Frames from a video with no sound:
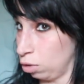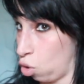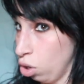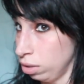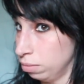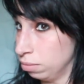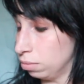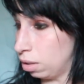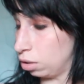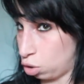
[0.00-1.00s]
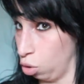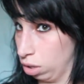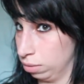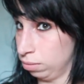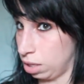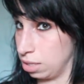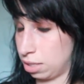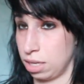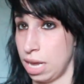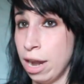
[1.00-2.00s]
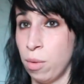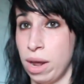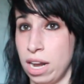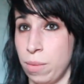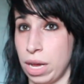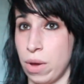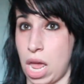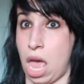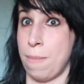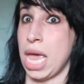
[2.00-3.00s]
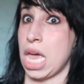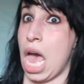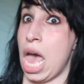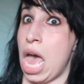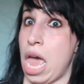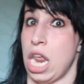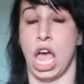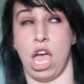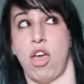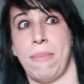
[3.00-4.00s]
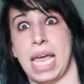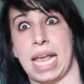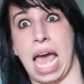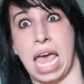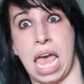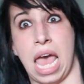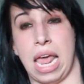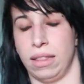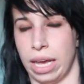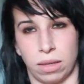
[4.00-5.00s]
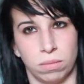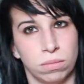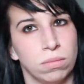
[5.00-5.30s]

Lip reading: Cool? Cool. Cause I don't want anyone going, oh my god, like,